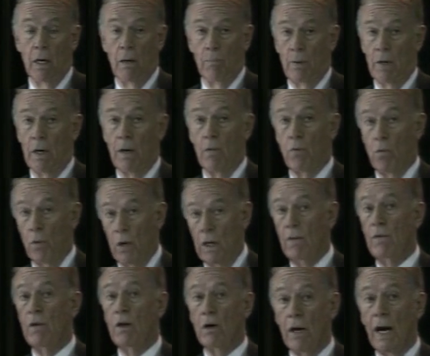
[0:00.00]
But if one
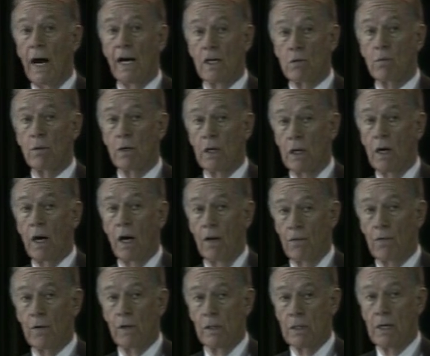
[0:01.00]
of you guys would have gone
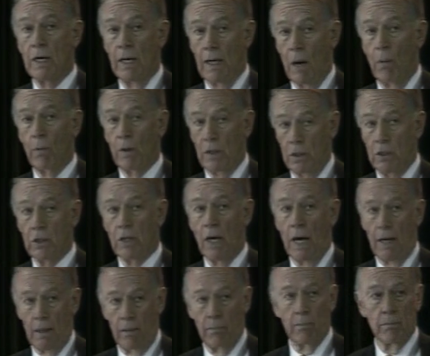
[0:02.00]
for his gun, I would have
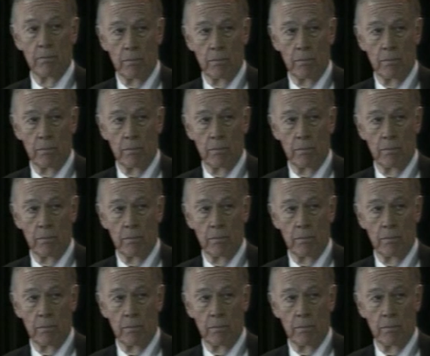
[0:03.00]
shot him.